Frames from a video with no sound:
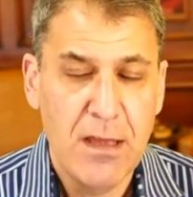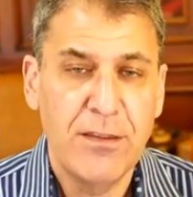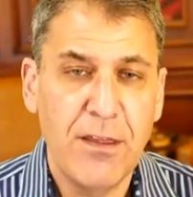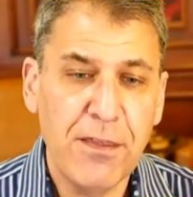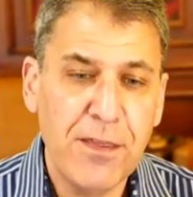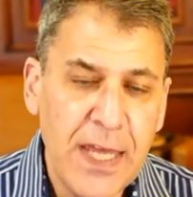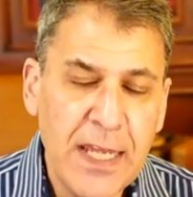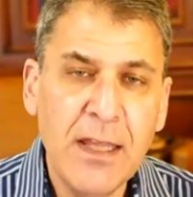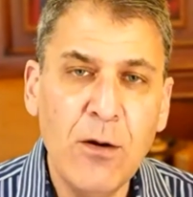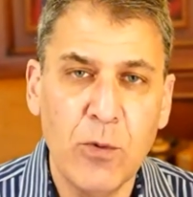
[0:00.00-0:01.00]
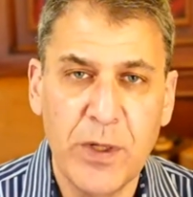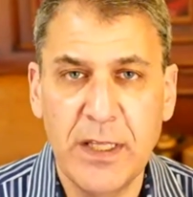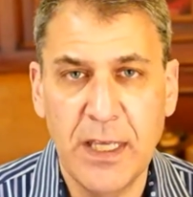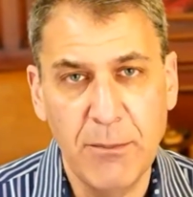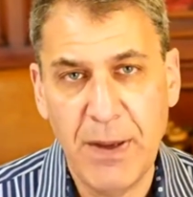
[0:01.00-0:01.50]
The thing that
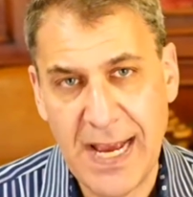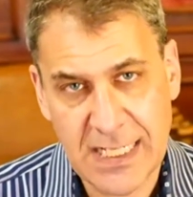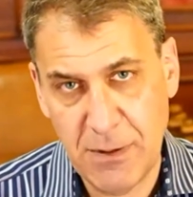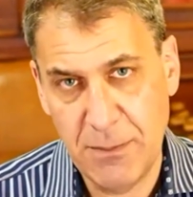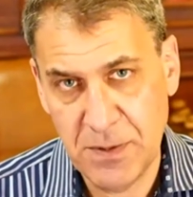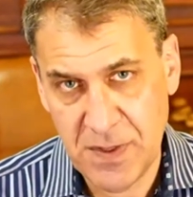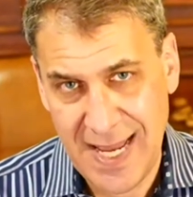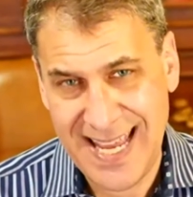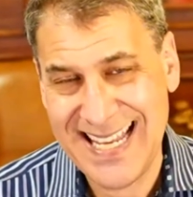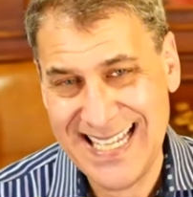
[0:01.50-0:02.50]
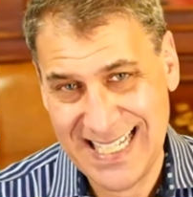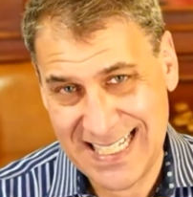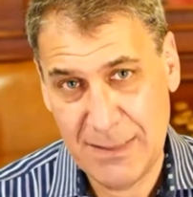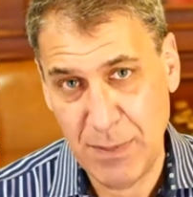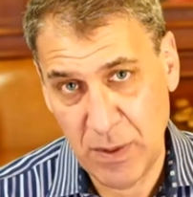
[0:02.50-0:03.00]
really impacts people today is
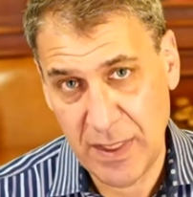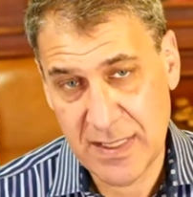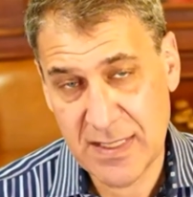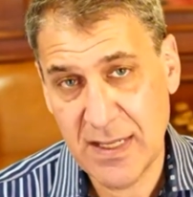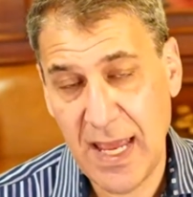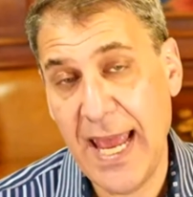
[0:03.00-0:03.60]
experience.